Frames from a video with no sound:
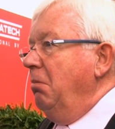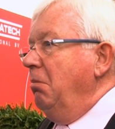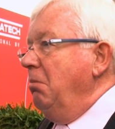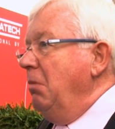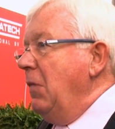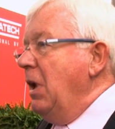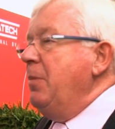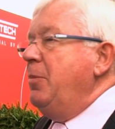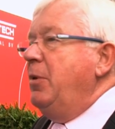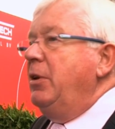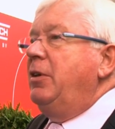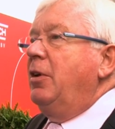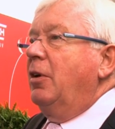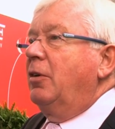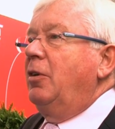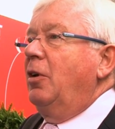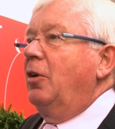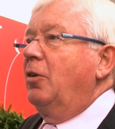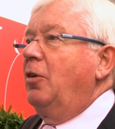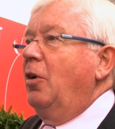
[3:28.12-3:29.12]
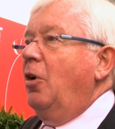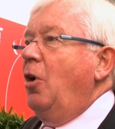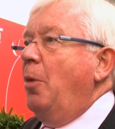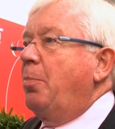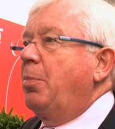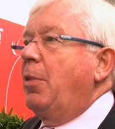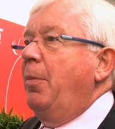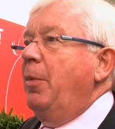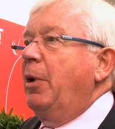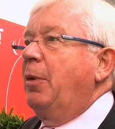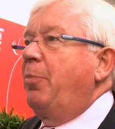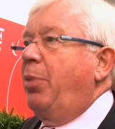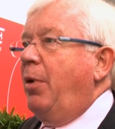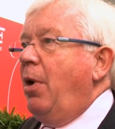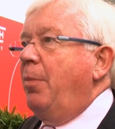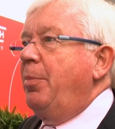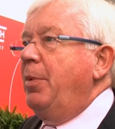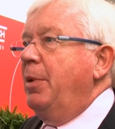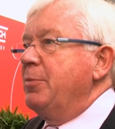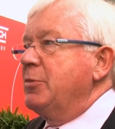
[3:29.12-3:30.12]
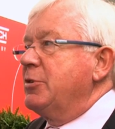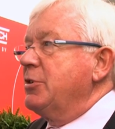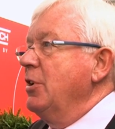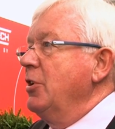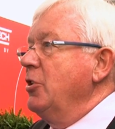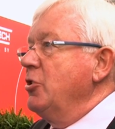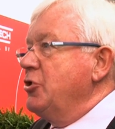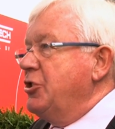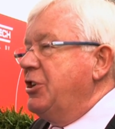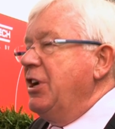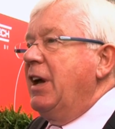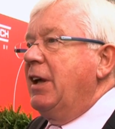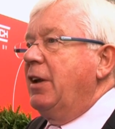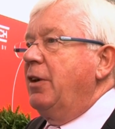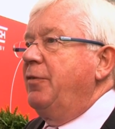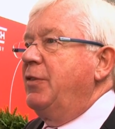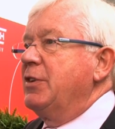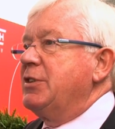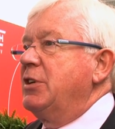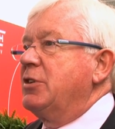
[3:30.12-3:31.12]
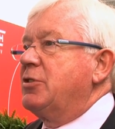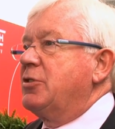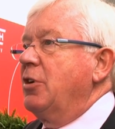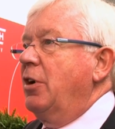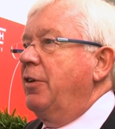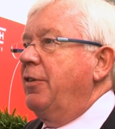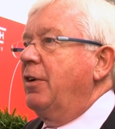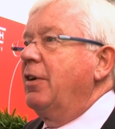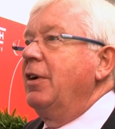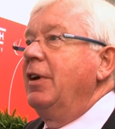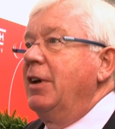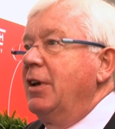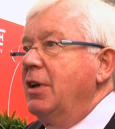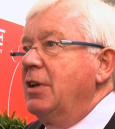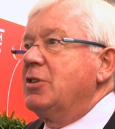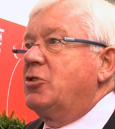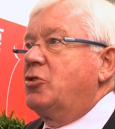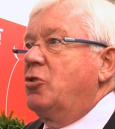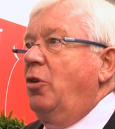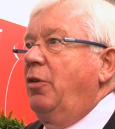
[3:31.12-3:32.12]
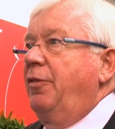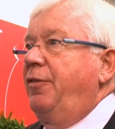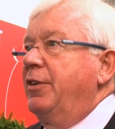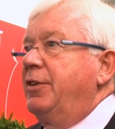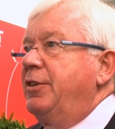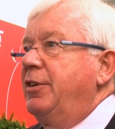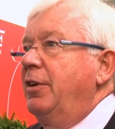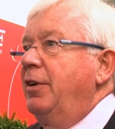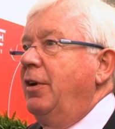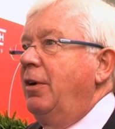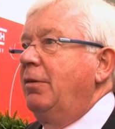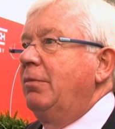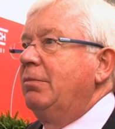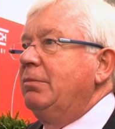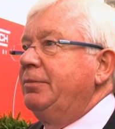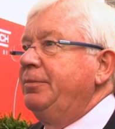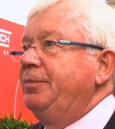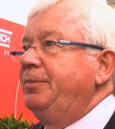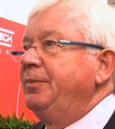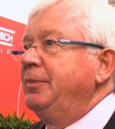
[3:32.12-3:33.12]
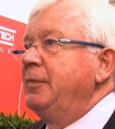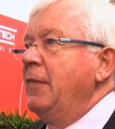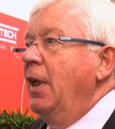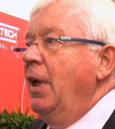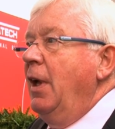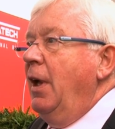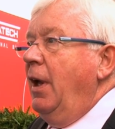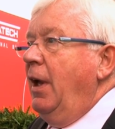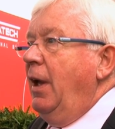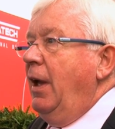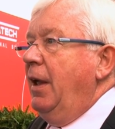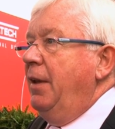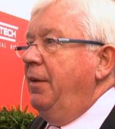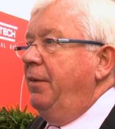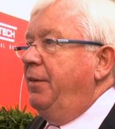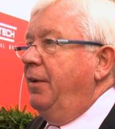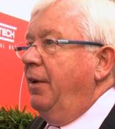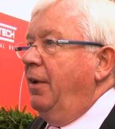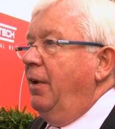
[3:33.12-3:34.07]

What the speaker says: maybe the upcoming problems, share it with each other and solve it, And